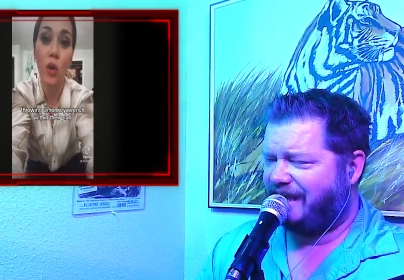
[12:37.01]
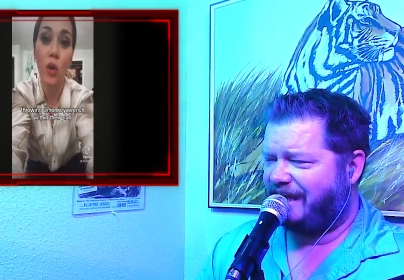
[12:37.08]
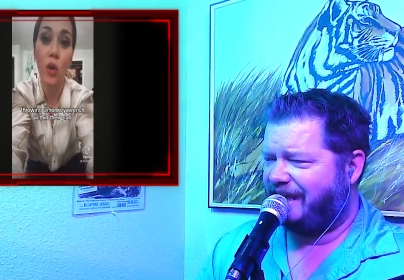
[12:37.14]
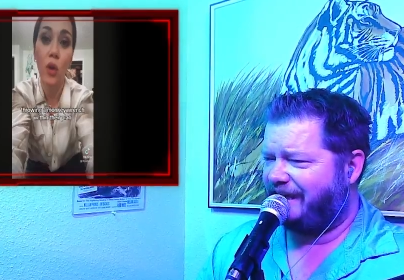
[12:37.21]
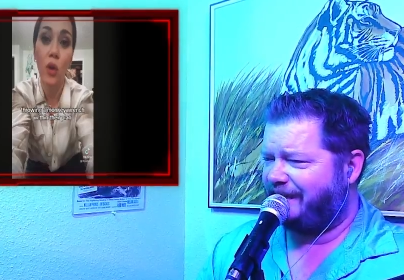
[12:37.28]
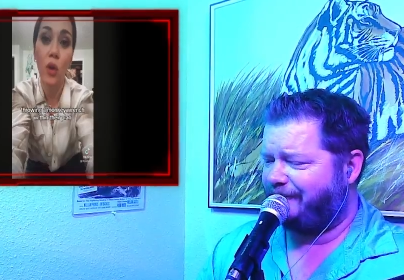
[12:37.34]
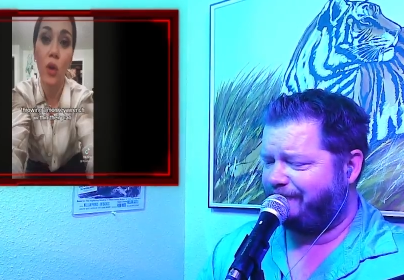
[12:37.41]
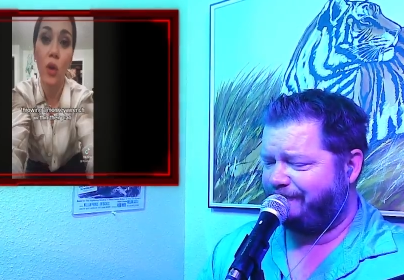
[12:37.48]

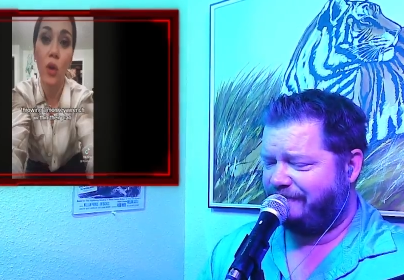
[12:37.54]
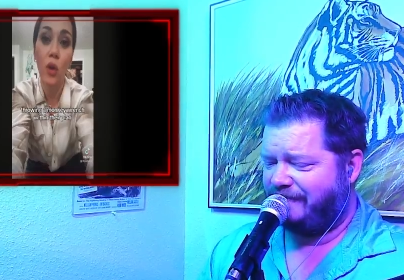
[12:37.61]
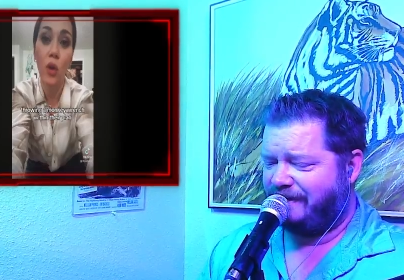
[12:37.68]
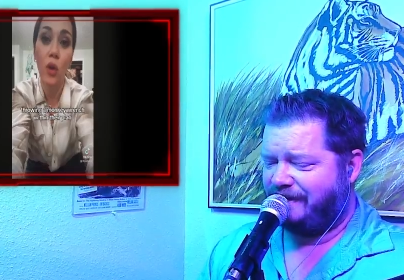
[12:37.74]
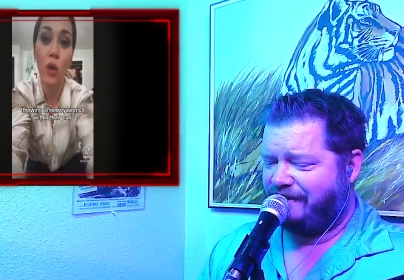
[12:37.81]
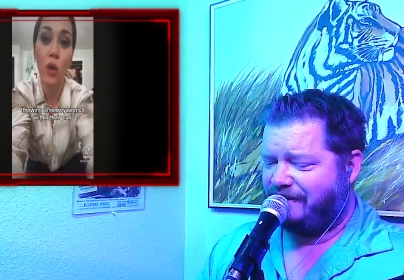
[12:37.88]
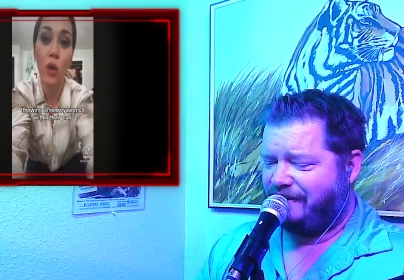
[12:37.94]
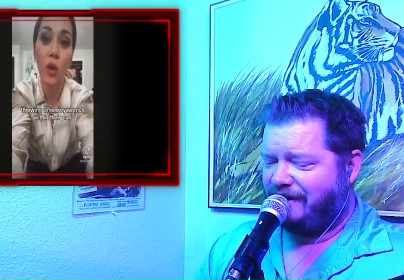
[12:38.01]
Speaker 1: I
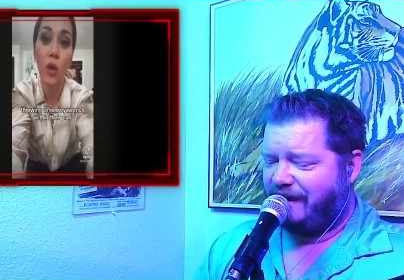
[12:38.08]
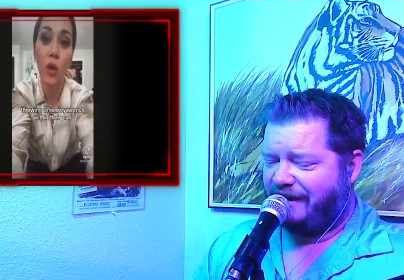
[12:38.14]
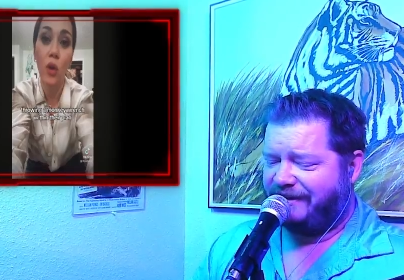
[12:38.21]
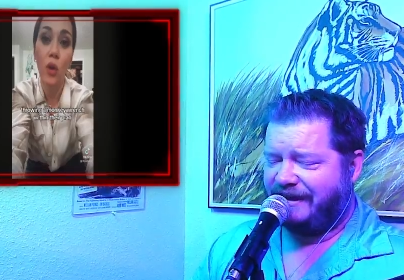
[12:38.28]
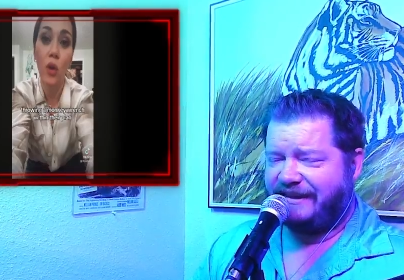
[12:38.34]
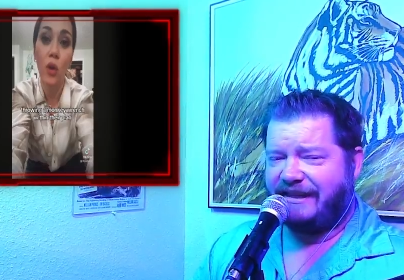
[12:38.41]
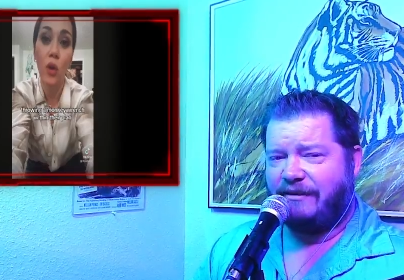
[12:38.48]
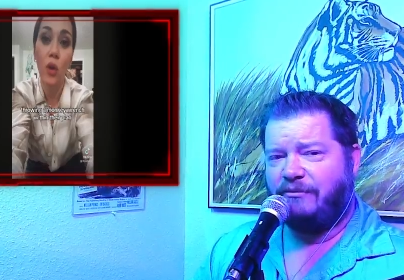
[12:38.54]

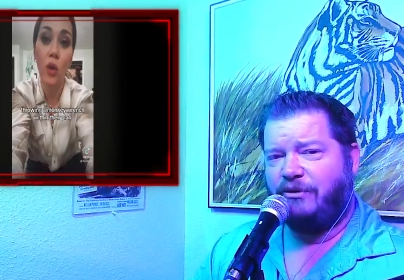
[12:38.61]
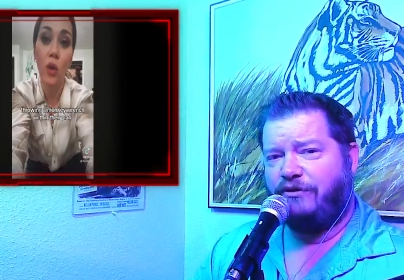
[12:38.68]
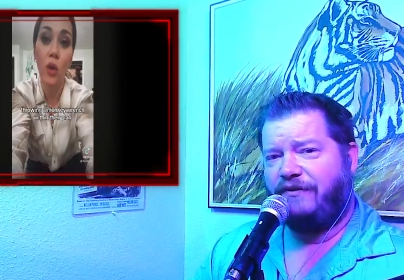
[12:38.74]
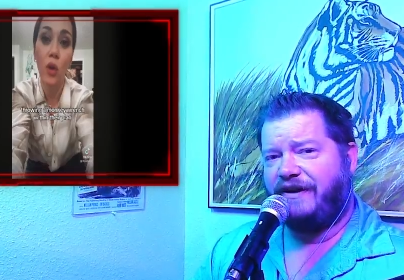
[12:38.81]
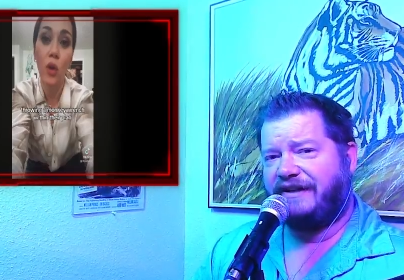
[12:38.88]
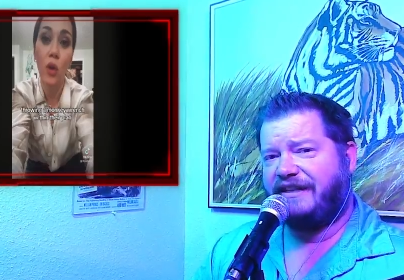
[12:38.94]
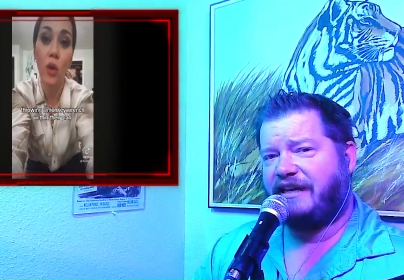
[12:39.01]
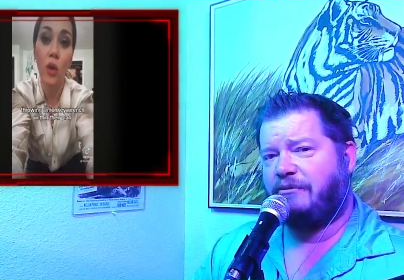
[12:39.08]
think a
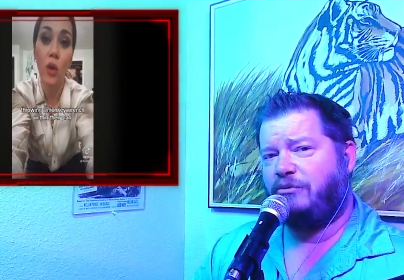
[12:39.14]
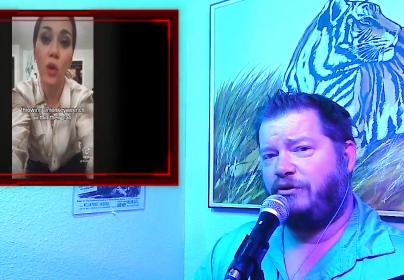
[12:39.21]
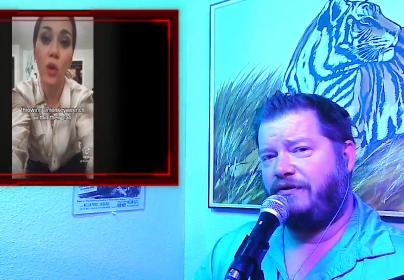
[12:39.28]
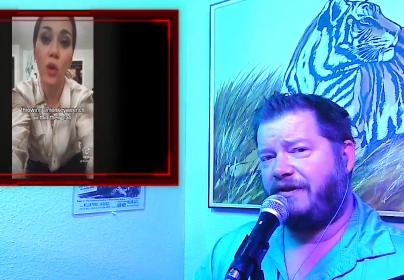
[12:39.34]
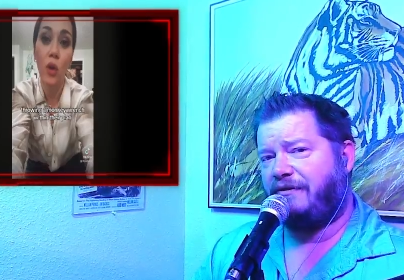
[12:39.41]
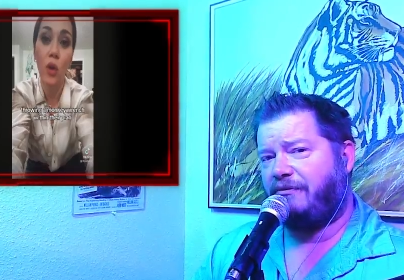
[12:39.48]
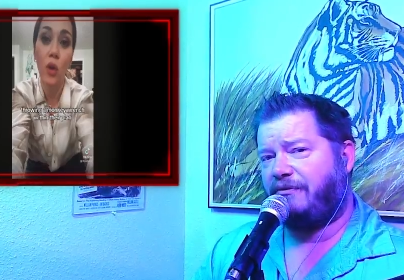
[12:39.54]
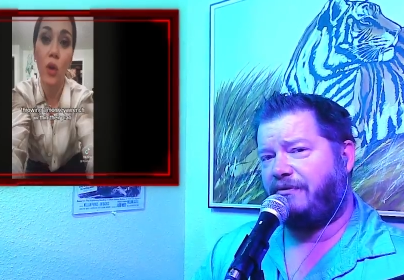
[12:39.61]
movie
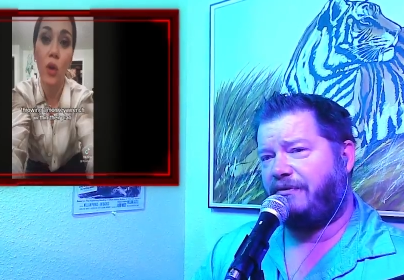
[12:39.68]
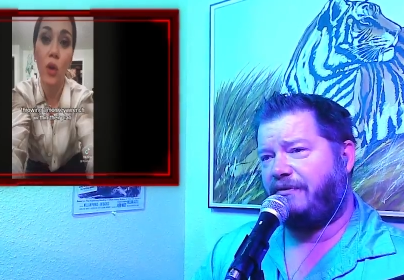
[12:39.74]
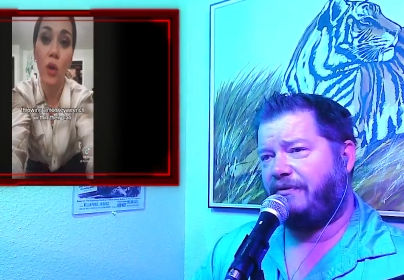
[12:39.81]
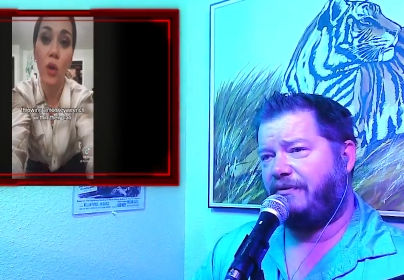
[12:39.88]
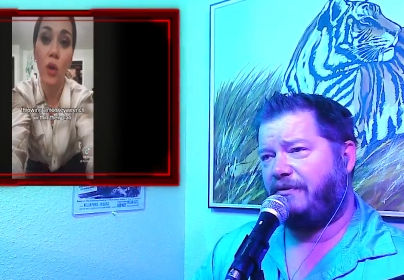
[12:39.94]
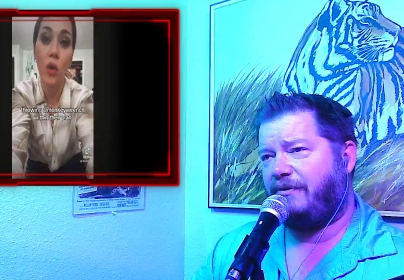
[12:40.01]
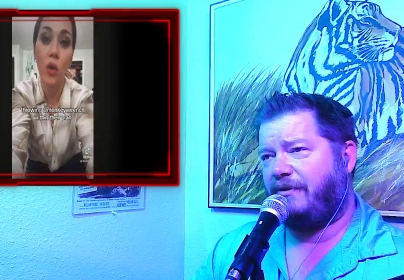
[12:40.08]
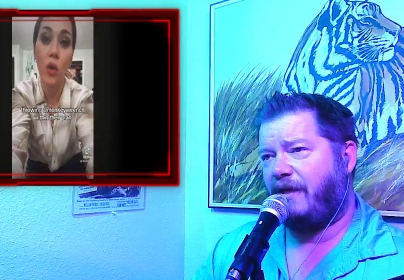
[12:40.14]

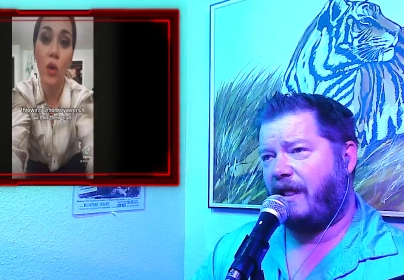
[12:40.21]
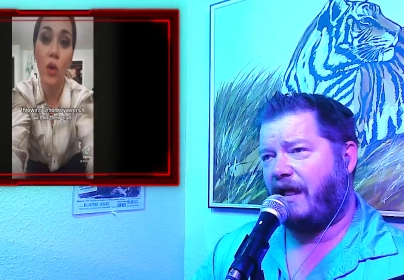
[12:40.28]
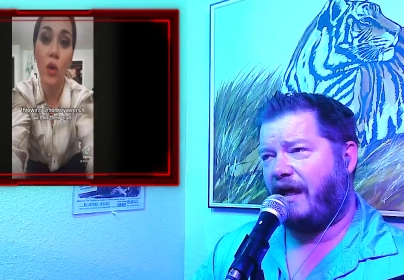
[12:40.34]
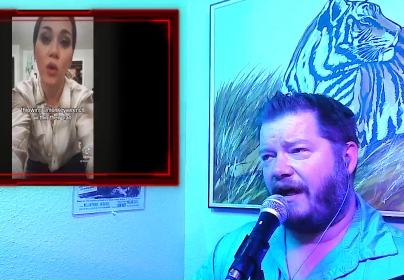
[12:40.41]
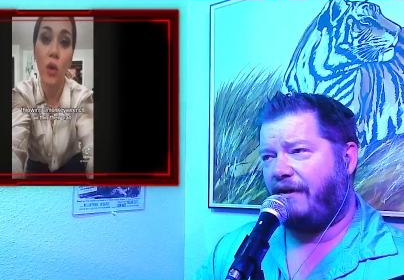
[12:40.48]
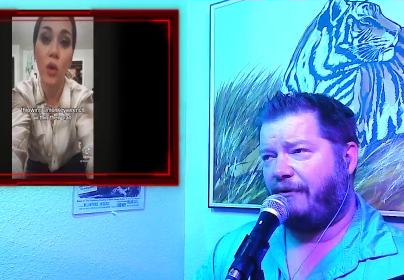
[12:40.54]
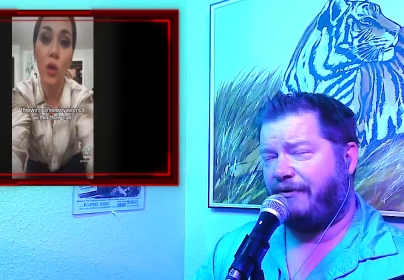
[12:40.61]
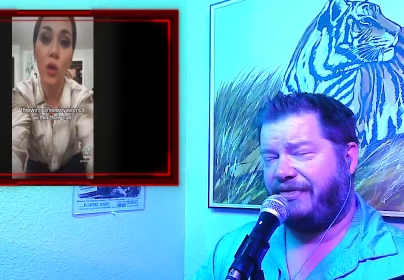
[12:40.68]

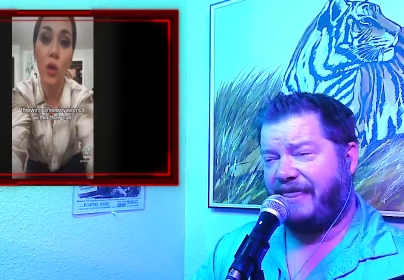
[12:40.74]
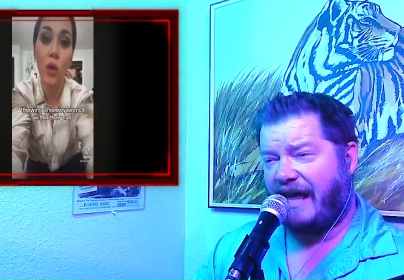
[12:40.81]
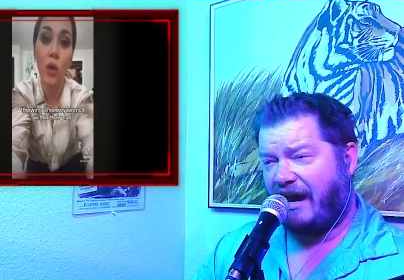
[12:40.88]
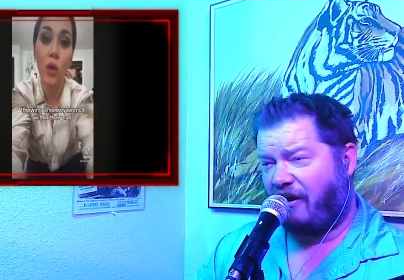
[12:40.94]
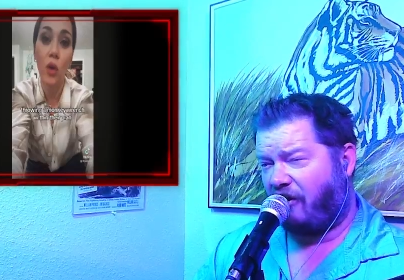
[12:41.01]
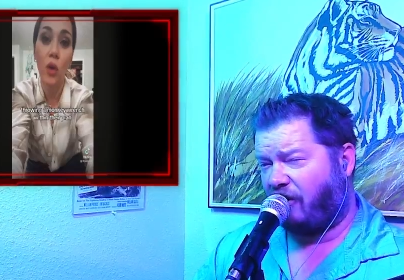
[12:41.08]
with that